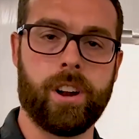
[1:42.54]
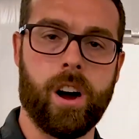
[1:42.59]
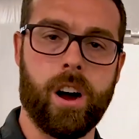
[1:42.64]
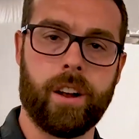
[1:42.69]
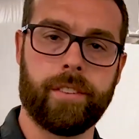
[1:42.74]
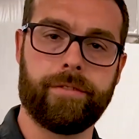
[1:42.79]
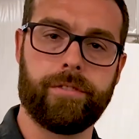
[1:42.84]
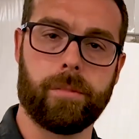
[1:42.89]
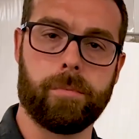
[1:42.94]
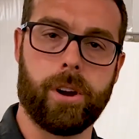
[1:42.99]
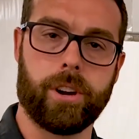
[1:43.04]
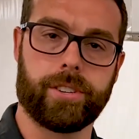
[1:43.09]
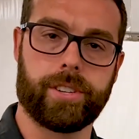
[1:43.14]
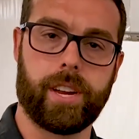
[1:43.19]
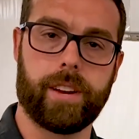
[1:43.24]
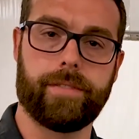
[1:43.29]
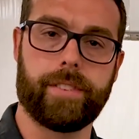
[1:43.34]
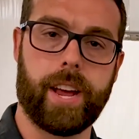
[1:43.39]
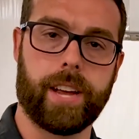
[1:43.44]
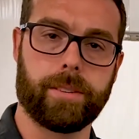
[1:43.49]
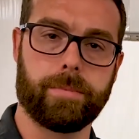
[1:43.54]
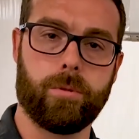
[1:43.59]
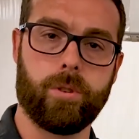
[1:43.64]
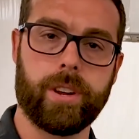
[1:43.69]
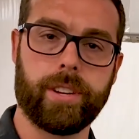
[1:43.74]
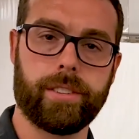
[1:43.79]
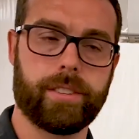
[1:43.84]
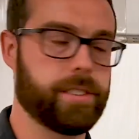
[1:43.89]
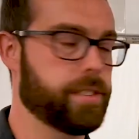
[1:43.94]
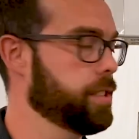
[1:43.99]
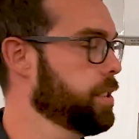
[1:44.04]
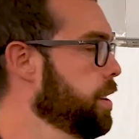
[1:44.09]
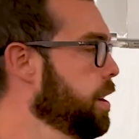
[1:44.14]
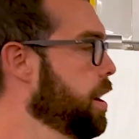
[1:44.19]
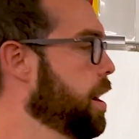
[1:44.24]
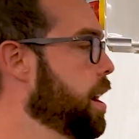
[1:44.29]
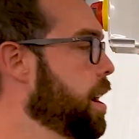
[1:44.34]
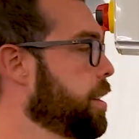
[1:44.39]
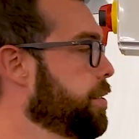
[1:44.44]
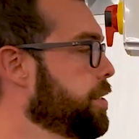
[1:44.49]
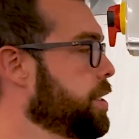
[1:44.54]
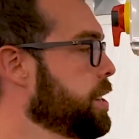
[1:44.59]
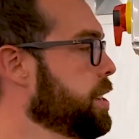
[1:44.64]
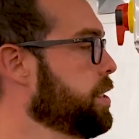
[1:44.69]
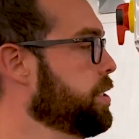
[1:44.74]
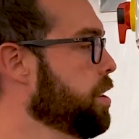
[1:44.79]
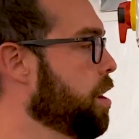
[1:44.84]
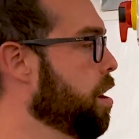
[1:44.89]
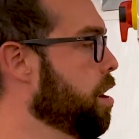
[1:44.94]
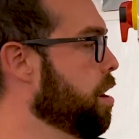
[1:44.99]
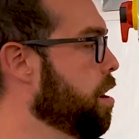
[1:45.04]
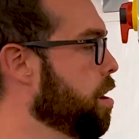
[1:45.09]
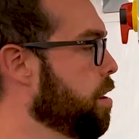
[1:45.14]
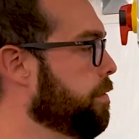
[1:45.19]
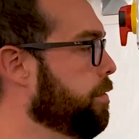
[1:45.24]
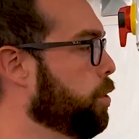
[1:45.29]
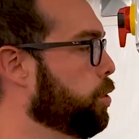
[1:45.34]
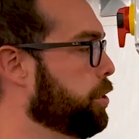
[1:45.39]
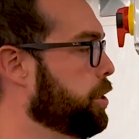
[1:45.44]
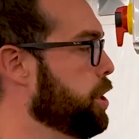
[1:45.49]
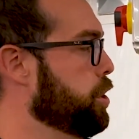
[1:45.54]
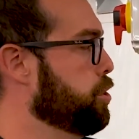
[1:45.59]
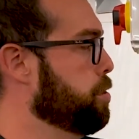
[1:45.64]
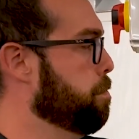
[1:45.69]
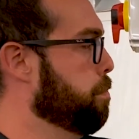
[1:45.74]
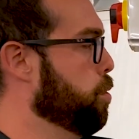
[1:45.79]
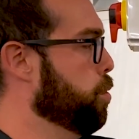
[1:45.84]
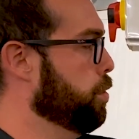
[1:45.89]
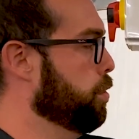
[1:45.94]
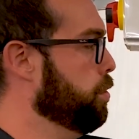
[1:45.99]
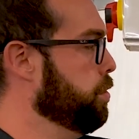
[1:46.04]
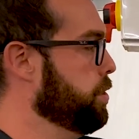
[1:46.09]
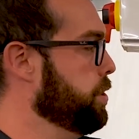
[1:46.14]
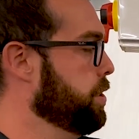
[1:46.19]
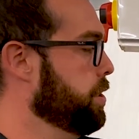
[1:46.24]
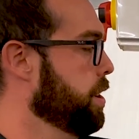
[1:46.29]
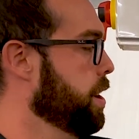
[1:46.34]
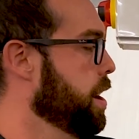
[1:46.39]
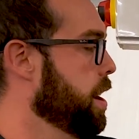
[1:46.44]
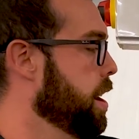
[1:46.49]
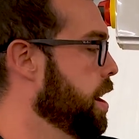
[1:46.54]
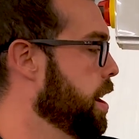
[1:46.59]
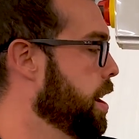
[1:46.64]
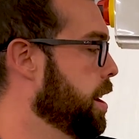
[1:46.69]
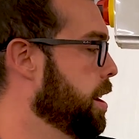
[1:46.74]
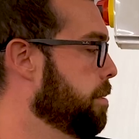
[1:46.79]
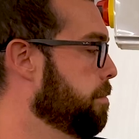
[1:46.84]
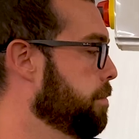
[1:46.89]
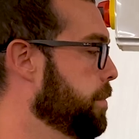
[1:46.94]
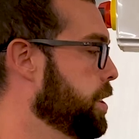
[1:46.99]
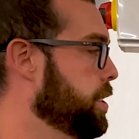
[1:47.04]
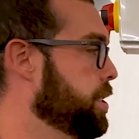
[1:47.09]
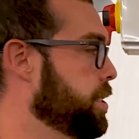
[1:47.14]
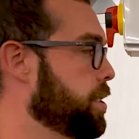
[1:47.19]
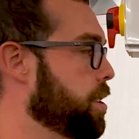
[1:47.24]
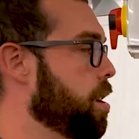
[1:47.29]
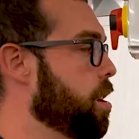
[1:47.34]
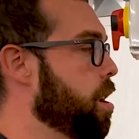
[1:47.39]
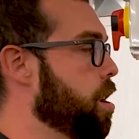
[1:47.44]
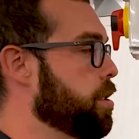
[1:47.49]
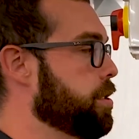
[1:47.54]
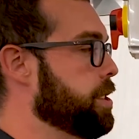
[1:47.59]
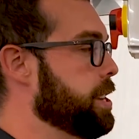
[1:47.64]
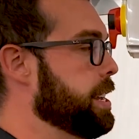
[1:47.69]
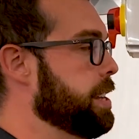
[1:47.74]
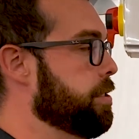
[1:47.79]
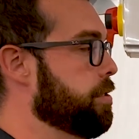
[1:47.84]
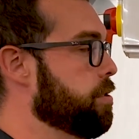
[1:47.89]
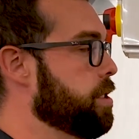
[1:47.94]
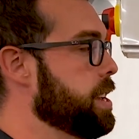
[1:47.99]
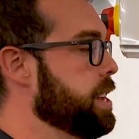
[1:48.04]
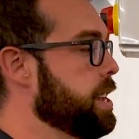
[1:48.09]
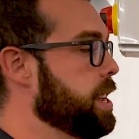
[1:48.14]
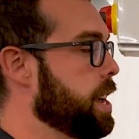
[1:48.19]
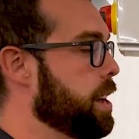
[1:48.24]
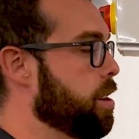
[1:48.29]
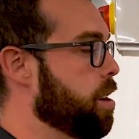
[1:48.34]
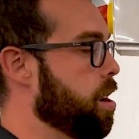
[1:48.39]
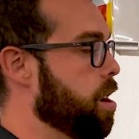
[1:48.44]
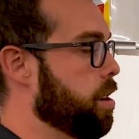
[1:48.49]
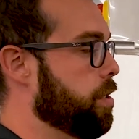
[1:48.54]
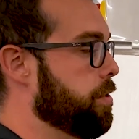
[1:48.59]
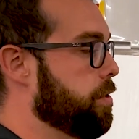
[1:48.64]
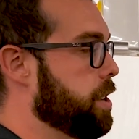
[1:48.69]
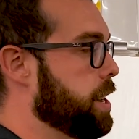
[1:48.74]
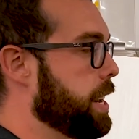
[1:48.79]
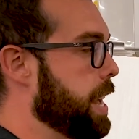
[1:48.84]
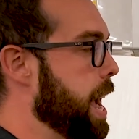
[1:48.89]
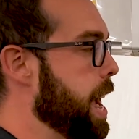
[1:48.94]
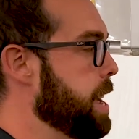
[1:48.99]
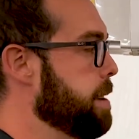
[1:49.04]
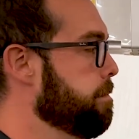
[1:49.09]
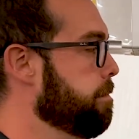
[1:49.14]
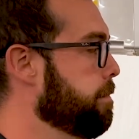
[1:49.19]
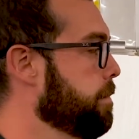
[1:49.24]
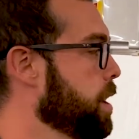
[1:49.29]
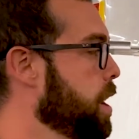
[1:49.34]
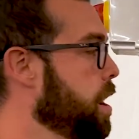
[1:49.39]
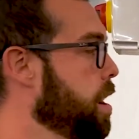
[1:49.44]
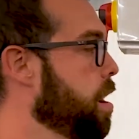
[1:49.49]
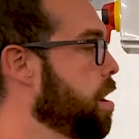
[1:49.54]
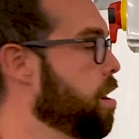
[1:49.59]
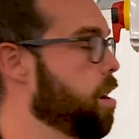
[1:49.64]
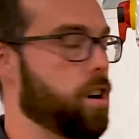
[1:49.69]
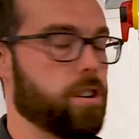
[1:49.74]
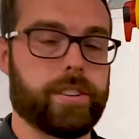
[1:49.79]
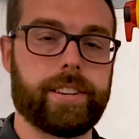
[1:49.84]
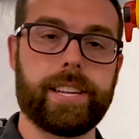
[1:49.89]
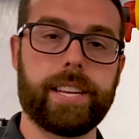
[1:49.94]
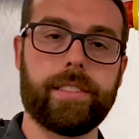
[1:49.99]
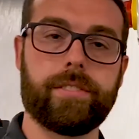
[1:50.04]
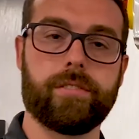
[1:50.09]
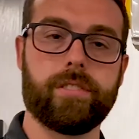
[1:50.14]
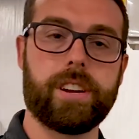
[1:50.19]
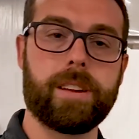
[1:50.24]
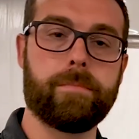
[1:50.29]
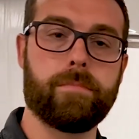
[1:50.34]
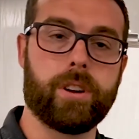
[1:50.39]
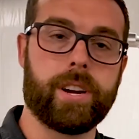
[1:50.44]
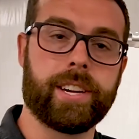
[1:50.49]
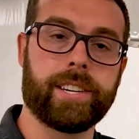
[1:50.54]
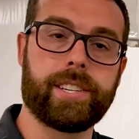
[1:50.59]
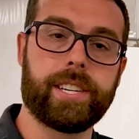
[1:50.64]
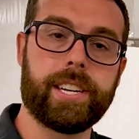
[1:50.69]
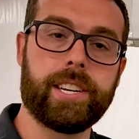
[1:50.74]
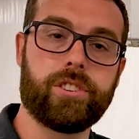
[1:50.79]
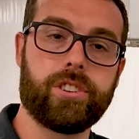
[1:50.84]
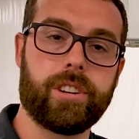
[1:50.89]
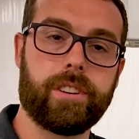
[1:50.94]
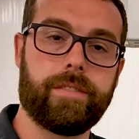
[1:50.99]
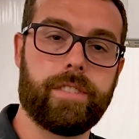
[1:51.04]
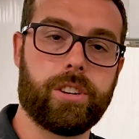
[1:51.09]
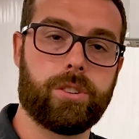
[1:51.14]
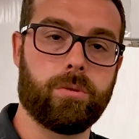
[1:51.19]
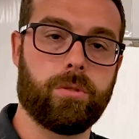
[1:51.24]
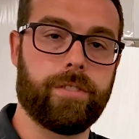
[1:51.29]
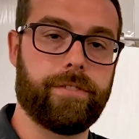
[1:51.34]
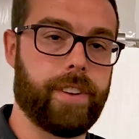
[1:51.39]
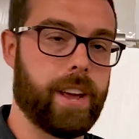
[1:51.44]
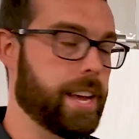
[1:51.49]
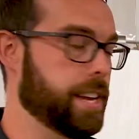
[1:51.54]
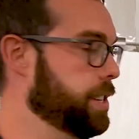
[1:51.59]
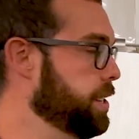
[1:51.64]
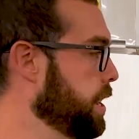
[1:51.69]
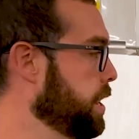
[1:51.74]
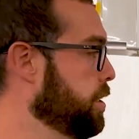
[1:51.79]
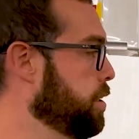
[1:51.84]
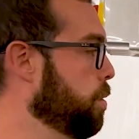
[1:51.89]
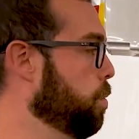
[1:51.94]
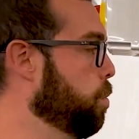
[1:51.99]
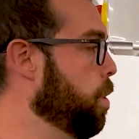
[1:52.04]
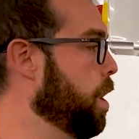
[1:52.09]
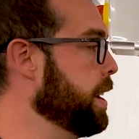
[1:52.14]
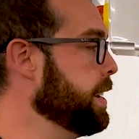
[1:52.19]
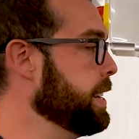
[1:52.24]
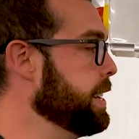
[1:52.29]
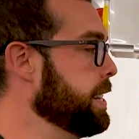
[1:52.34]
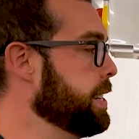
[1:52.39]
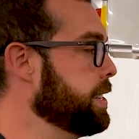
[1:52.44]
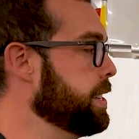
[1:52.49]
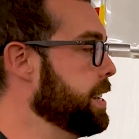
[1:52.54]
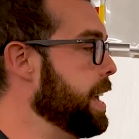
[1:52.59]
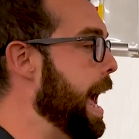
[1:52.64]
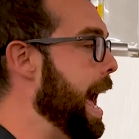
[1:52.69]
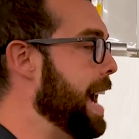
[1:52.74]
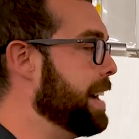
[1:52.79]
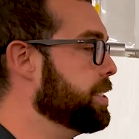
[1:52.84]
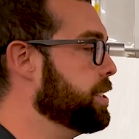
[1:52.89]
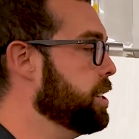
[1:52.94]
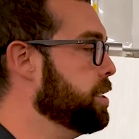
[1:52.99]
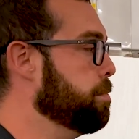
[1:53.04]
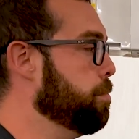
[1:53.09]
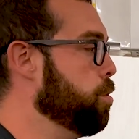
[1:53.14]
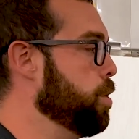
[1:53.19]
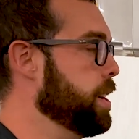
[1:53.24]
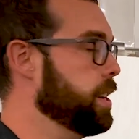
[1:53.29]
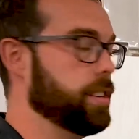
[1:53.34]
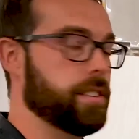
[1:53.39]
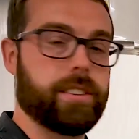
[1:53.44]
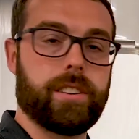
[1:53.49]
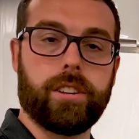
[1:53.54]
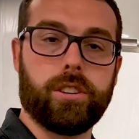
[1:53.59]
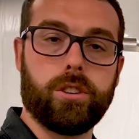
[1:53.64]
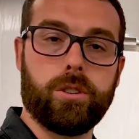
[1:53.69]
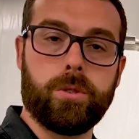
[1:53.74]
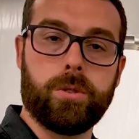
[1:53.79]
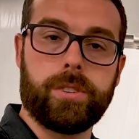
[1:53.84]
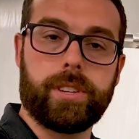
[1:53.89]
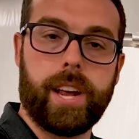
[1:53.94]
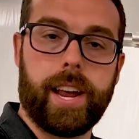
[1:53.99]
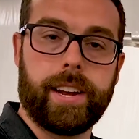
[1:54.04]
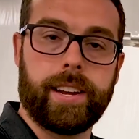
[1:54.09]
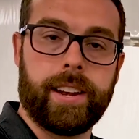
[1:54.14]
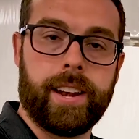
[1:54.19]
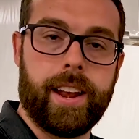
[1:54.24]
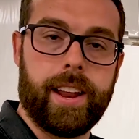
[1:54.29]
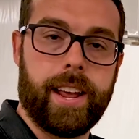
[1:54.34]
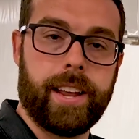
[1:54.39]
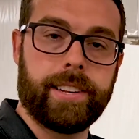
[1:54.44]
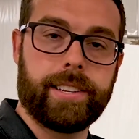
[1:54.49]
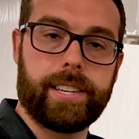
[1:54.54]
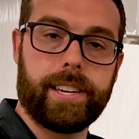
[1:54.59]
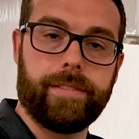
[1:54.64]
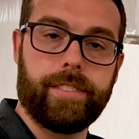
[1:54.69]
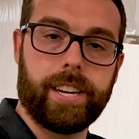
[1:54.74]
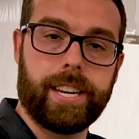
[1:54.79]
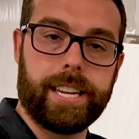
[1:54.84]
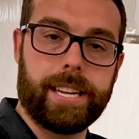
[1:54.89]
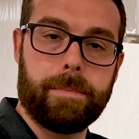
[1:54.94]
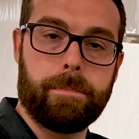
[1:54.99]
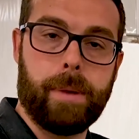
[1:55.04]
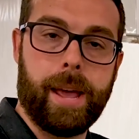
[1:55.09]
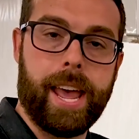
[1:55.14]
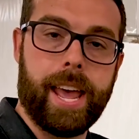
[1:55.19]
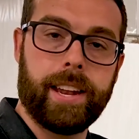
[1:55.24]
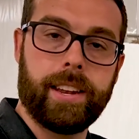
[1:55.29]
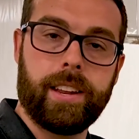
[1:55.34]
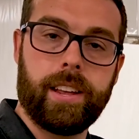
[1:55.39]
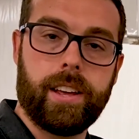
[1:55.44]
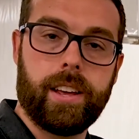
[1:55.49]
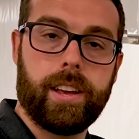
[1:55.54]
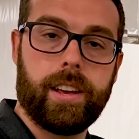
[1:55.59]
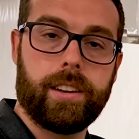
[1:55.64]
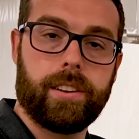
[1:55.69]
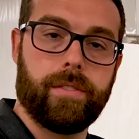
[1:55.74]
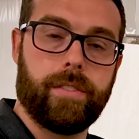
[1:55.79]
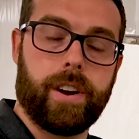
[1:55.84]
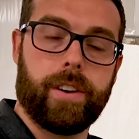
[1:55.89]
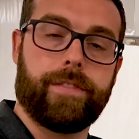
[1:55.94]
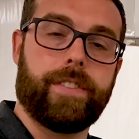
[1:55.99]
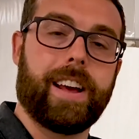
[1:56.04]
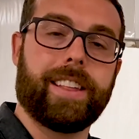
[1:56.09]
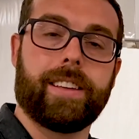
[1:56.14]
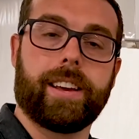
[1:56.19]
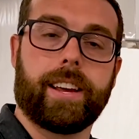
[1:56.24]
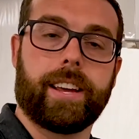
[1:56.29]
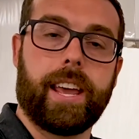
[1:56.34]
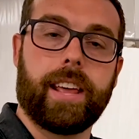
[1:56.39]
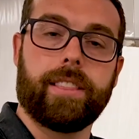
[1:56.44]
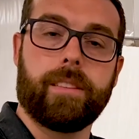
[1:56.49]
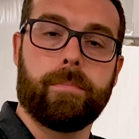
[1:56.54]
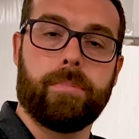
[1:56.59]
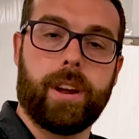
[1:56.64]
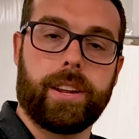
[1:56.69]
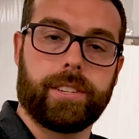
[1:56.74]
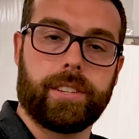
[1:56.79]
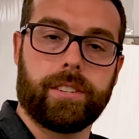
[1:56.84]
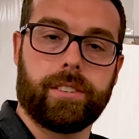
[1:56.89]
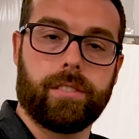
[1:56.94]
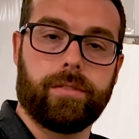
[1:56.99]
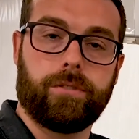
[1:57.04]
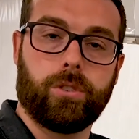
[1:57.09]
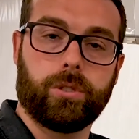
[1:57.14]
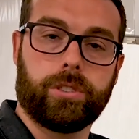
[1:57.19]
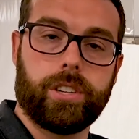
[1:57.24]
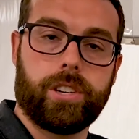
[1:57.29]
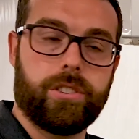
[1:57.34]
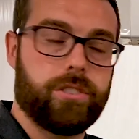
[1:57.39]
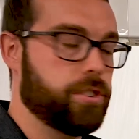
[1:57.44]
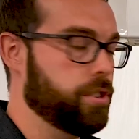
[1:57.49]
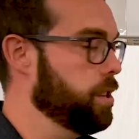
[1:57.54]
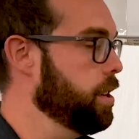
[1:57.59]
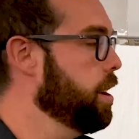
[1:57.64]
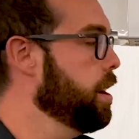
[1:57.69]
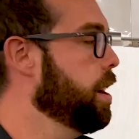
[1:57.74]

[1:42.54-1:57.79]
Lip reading: on from our safe test points, these are our voltage portals. This is our RT3 and our R3K. Our RT3 brings each individual phase into one easy access point to use an NCVD pin to verify, the presence of voltage.